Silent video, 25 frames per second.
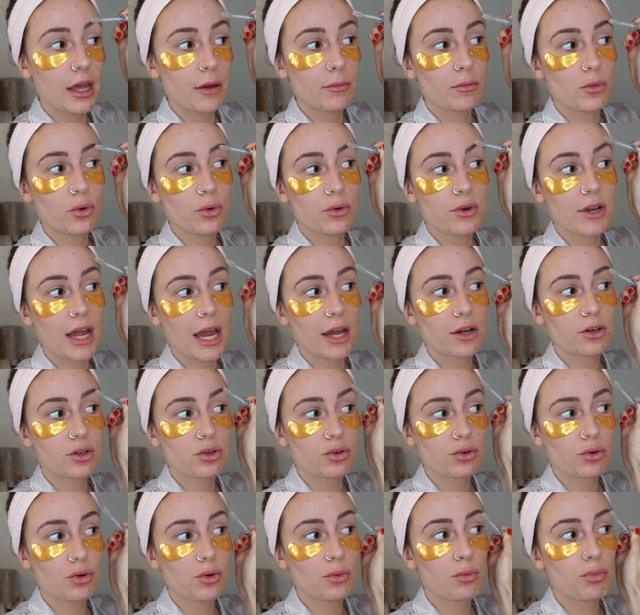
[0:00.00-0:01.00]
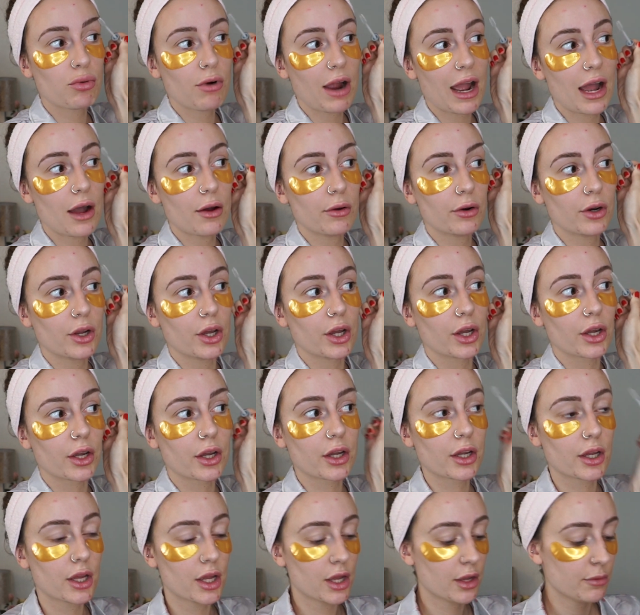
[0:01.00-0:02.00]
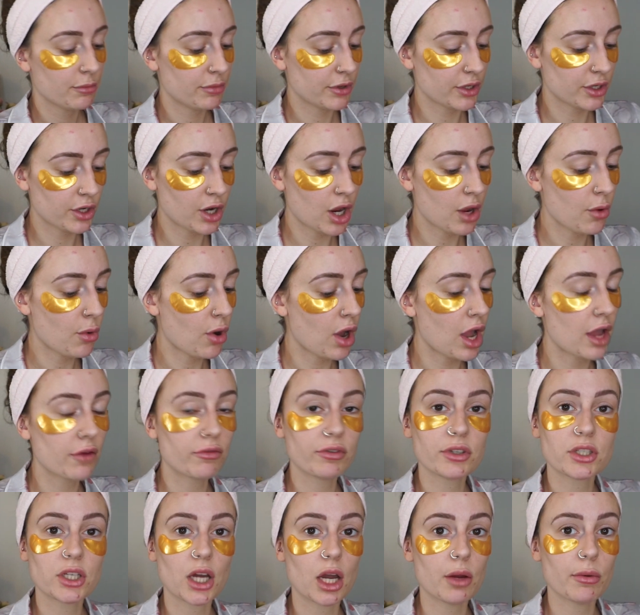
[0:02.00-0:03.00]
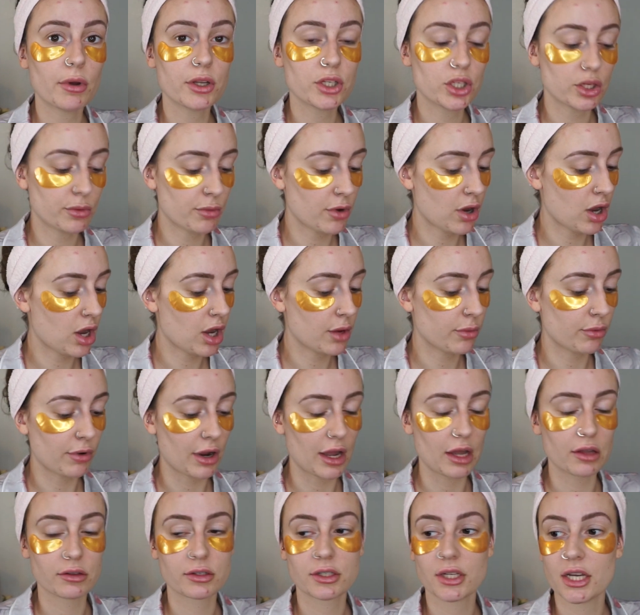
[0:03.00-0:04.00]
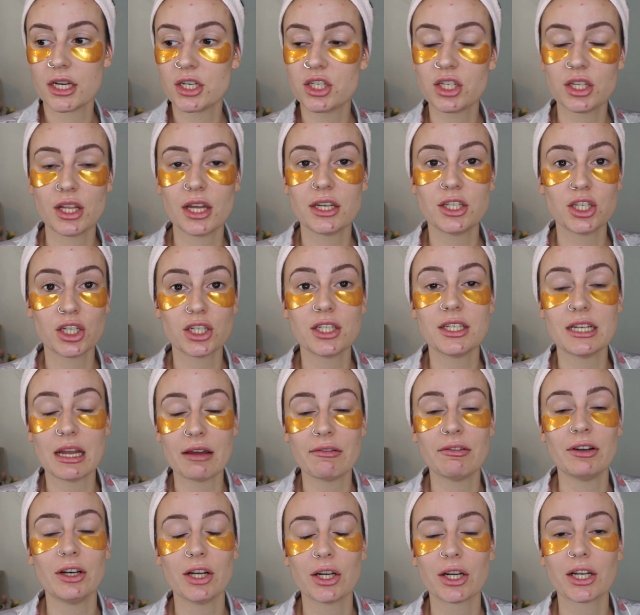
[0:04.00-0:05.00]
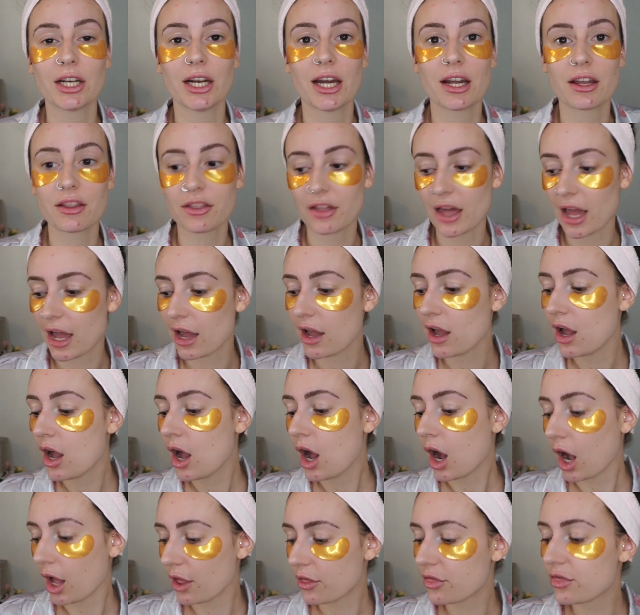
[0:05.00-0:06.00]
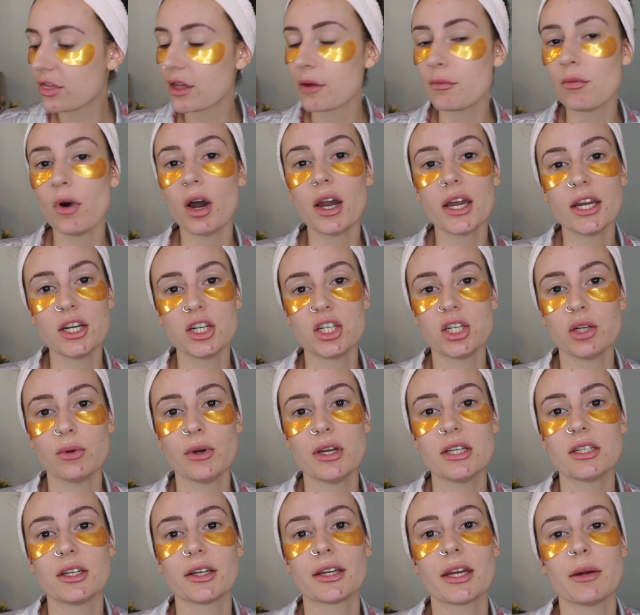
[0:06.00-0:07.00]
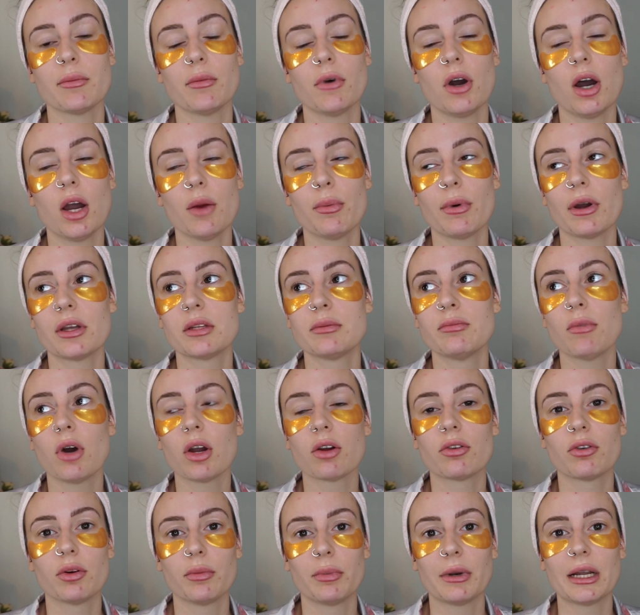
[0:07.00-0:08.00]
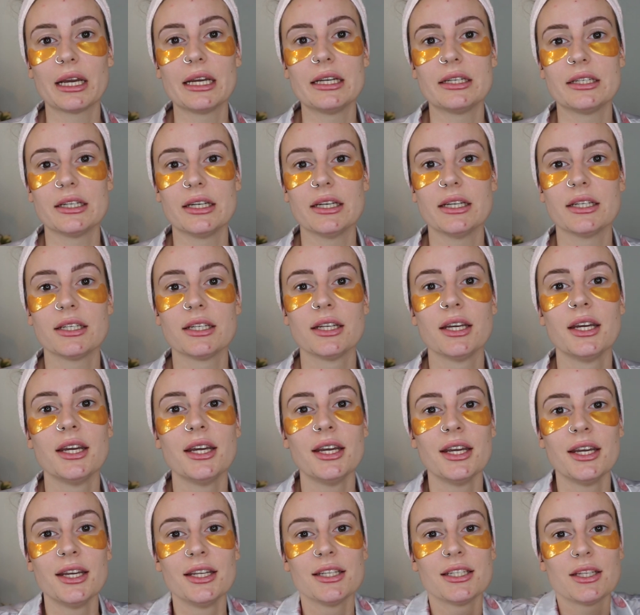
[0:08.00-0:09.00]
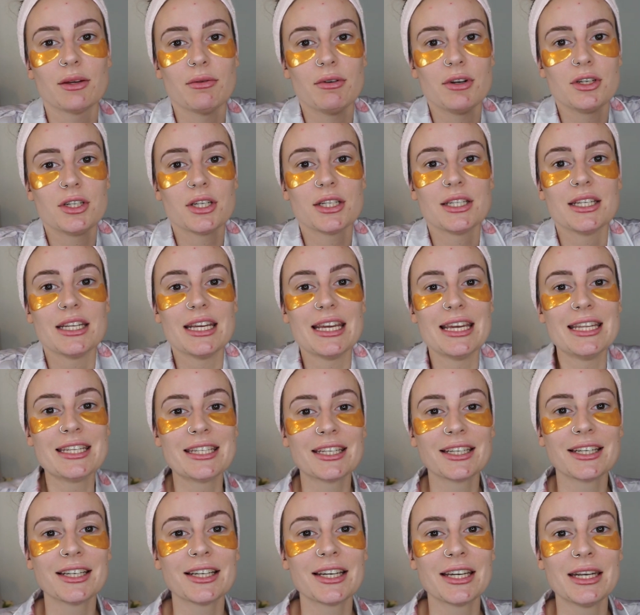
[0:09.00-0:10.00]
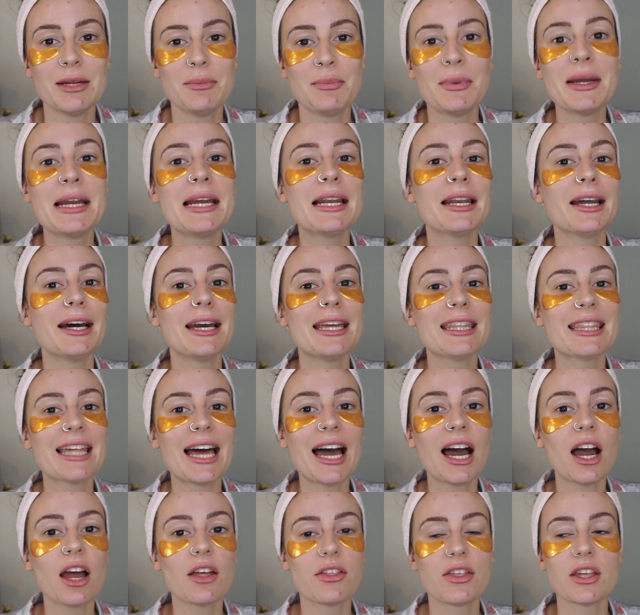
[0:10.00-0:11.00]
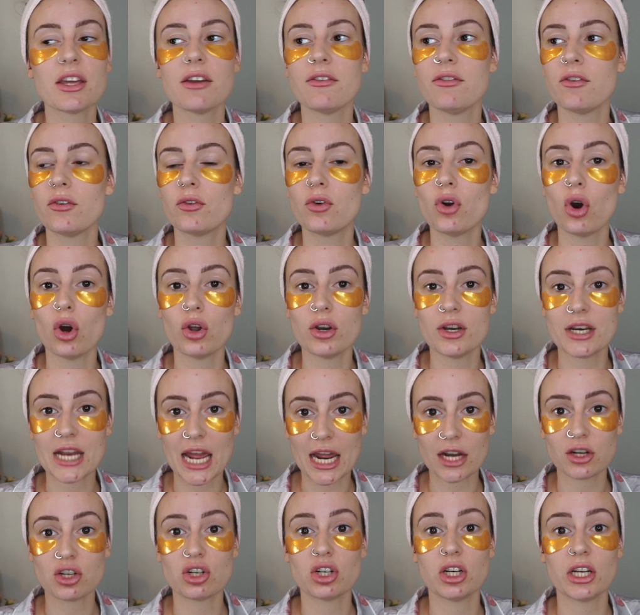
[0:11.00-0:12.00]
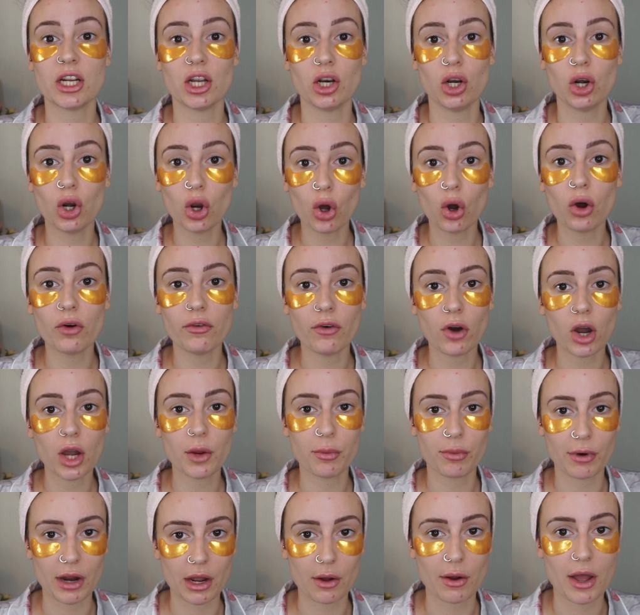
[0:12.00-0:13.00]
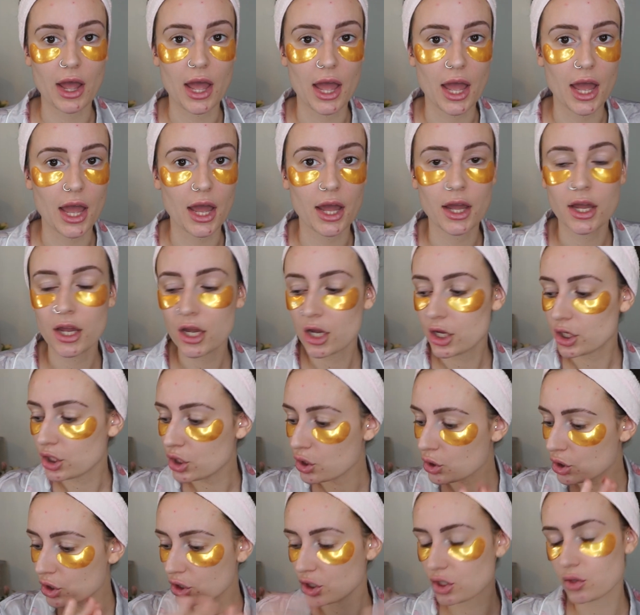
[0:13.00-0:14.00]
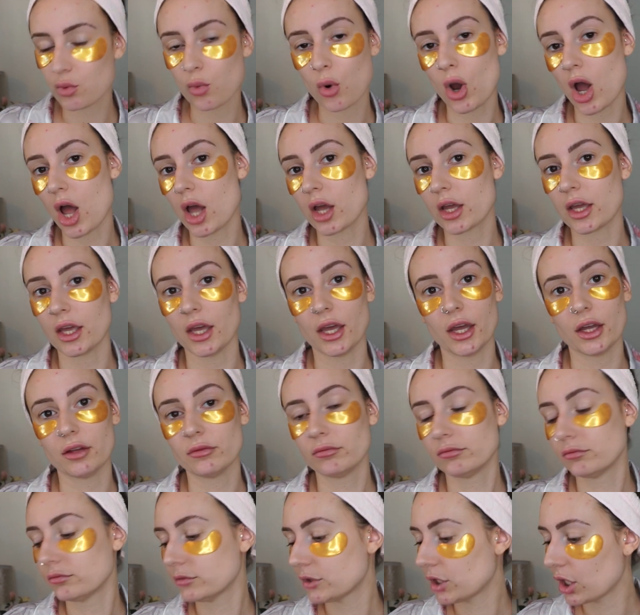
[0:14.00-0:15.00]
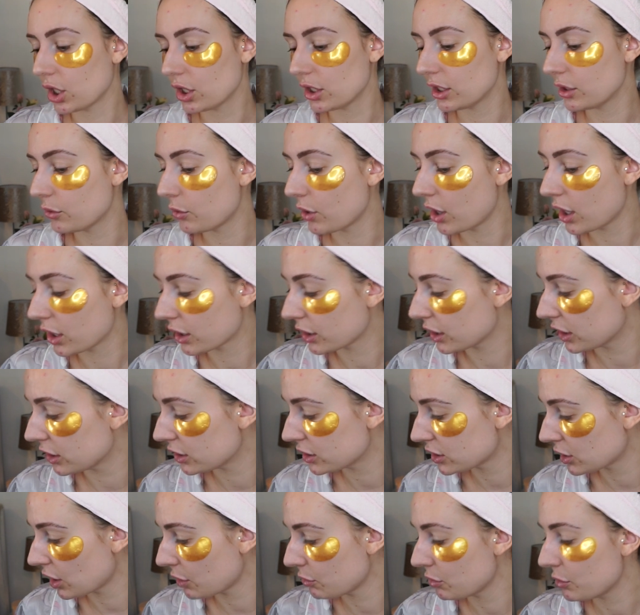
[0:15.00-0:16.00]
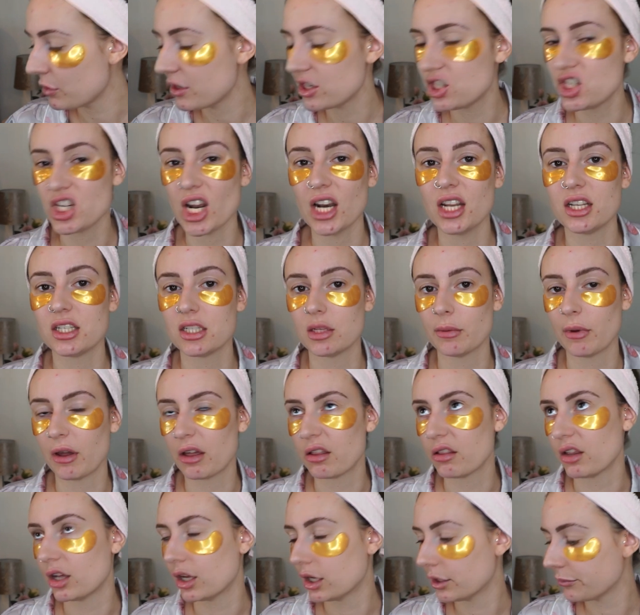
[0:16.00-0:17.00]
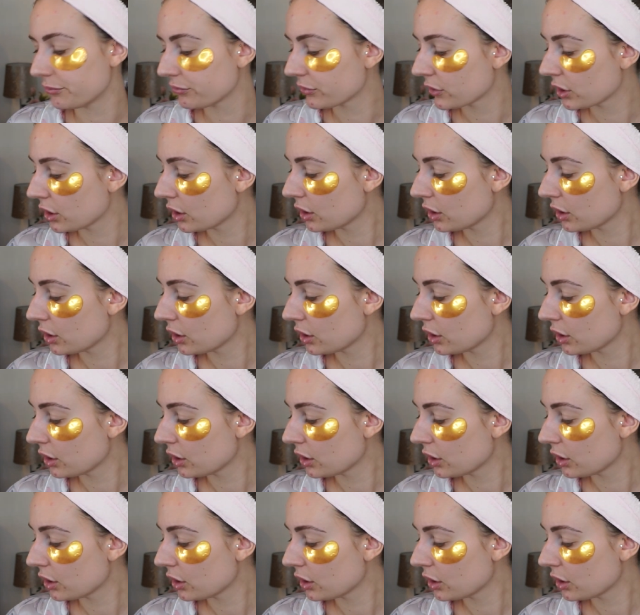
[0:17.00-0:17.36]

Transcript: that more natural brow look. But you know what? Every time I do my eyebrows, they just never look like that. I think my issue is I get my eyebrows microbladed, so it just isn't going to be like that. I think if you've got naturally a lot of eyebrow hair, you can just work it, totally work it. So I'm a bit jealous about that.